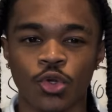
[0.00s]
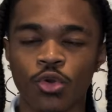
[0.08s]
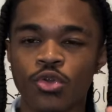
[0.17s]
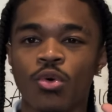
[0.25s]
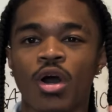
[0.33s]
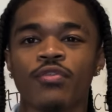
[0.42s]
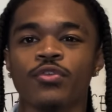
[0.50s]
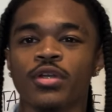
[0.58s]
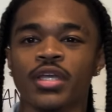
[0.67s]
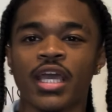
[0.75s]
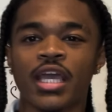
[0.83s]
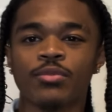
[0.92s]
throw you off your
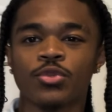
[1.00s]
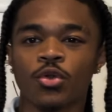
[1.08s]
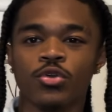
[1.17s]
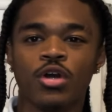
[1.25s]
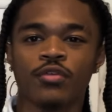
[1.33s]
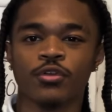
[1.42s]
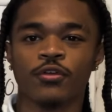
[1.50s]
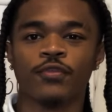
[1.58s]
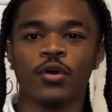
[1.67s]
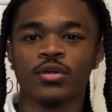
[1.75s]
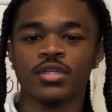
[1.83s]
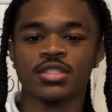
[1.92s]
game, throw you off your
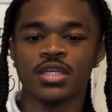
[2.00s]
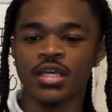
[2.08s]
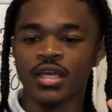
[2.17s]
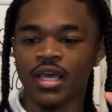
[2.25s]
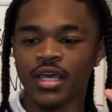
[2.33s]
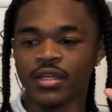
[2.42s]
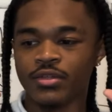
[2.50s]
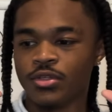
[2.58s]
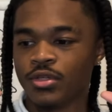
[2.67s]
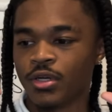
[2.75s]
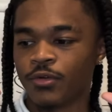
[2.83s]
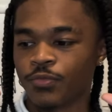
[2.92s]
focus, and, you
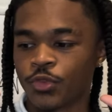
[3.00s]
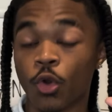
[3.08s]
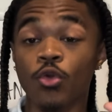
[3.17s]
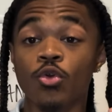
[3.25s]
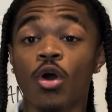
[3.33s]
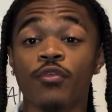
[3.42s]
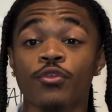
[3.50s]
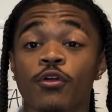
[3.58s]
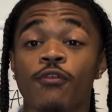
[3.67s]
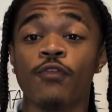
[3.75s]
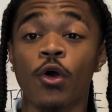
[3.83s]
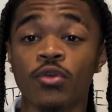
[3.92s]
know, throw you off your
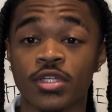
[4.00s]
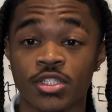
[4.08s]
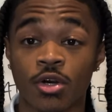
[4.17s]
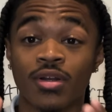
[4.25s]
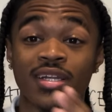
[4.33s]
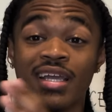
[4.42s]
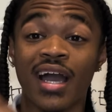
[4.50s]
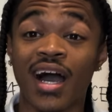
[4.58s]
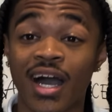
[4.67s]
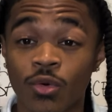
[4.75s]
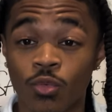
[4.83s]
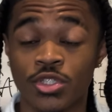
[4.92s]
focus on
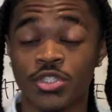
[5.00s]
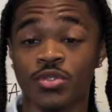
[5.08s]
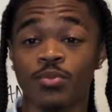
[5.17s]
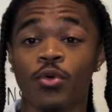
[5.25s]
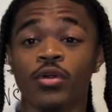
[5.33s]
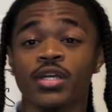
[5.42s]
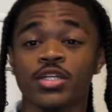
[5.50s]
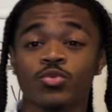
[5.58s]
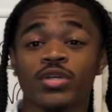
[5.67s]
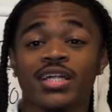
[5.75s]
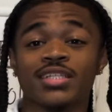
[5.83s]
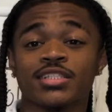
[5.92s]
God, which is important, because we
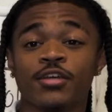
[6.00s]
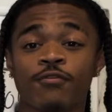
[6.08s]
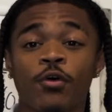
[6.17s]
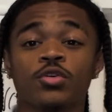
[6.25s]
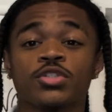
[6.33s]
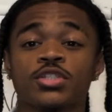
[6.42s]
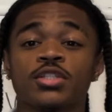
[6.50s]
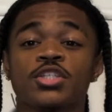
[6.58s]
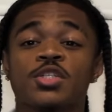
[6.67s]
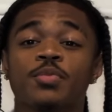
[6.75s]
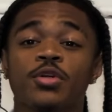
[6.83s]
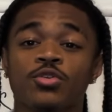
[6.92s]
got to stay focused in the
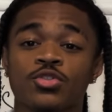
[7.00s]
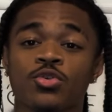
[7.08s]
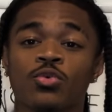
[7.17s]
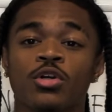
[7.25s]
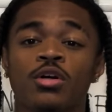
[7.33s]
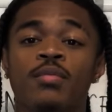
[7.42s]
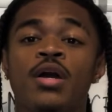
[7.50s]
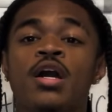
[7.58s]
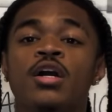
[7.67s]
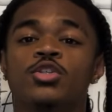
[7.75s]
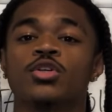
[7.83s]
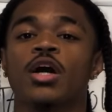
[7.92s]
spiritual realm
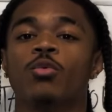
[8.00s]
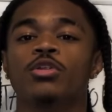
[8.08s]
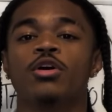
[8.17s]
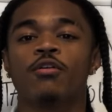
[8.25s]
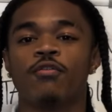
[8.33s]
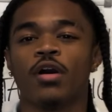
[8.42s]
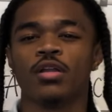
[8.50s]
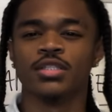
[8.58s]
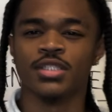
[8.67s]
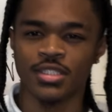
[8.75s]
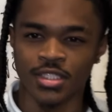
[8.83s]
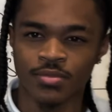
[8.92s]
so that we don't fall
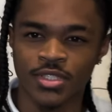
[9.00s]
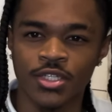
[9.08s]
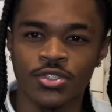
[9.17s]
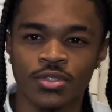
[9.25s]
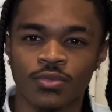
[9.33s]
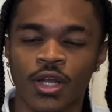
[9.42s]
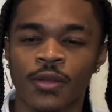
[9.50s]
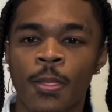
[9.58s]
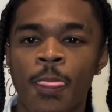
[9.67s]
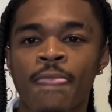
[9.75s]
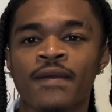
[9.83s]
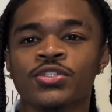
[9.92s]
into temptation, right?
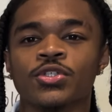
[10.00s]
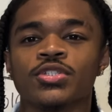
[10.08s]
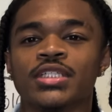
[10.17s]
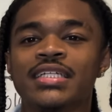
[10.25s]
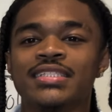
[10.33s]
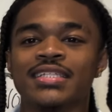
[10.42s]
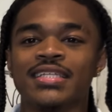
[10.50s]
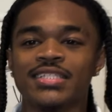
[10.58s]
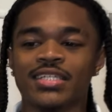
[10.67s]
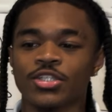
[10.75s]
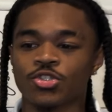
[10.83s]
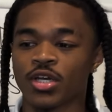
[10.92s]
So Satan, he's
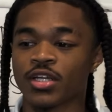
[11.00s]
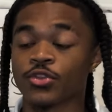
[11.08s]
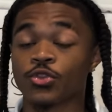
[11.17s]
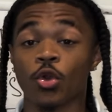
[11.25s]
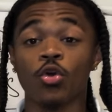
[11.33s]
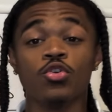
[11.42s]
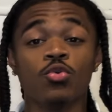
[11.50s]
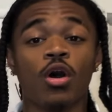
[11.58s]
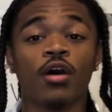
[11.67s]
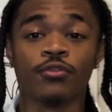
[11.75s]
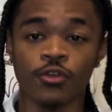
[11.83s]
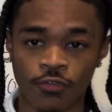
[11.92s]
going to try to throw you
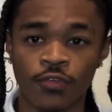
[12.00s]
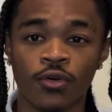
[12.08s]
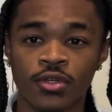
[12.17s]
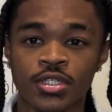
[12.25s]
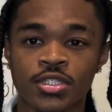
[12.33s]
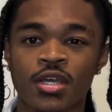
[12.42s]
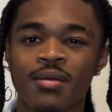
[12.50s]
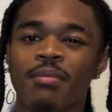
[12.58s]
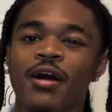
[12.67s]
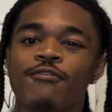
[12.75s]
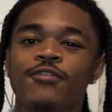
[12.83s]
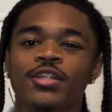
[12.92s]
off your focus
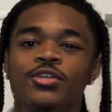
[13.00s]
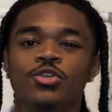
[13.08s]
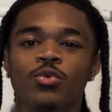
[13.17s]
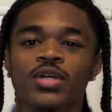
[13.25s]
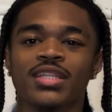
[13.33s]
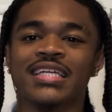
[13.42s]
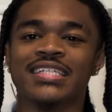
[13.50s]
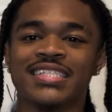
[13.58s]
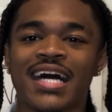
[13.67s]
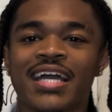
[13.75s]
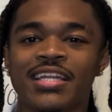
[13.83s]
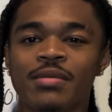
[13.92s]
by filling you with
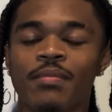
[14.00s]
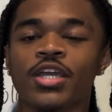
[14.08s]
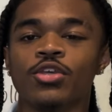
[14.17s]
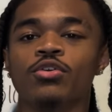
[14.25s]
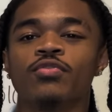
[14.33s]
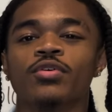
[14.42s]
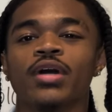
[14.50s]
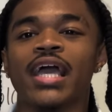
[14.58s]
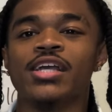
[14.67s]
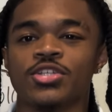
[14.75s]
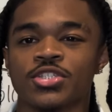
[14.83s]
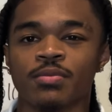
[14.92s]
anxiety, making you feel
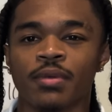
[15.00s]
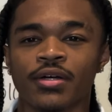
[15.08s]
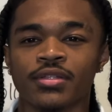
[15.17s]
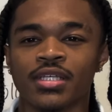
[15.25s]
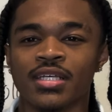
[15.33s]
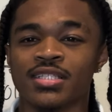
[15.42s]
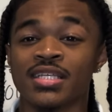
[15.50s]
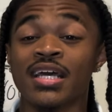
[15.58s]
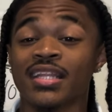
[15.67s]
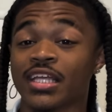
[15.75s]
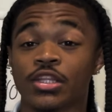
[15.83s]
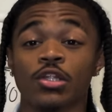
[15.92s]
anxious about things
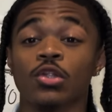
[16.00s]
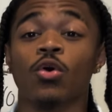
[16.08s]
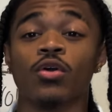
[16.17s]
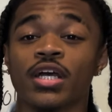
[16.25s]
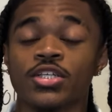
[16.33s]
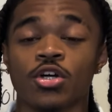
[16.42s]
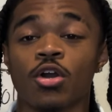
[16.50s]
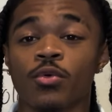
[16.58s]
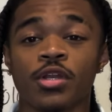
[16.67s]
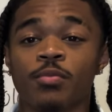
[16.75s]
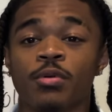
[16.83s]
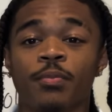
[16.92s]
that the Lord has
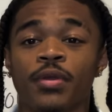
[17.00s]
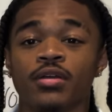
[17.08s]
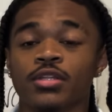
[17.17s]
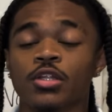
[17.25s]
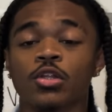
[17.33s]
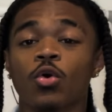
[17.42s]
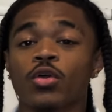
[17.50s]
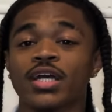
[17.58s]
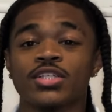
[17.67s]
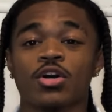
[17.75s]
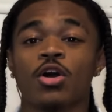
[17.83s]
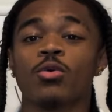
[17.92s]
already prepared. The Lord
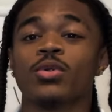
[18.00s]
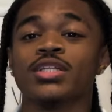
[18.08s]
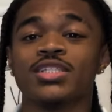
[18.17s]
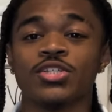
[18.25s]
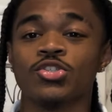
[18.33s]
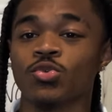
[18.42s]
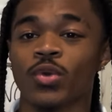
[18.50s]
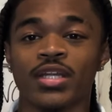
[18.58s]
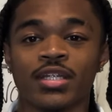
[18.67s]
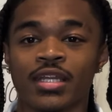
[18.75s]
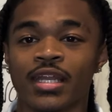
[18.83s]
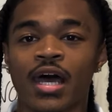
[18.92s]
has already
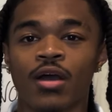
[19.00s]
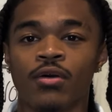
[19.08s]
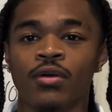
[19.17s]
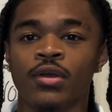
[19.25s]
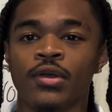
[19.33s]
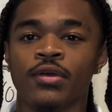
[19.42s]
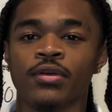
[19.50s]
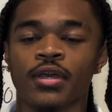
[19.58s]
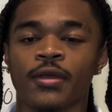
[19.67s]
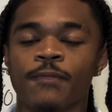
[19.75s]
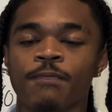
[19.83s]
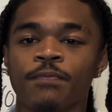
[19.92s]
situated it out, okay?